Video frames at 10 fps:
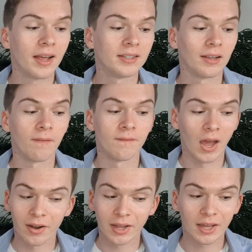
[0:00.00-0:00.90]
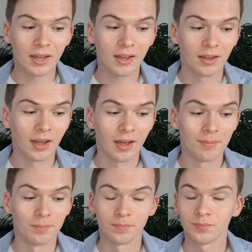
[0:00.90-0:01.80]
is very
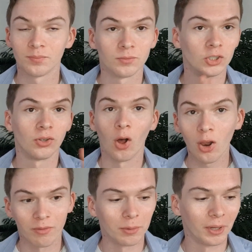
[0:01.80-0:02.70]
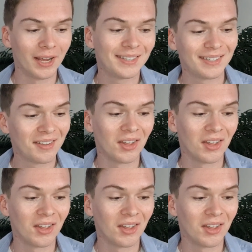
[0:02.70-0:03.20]
just all over the place.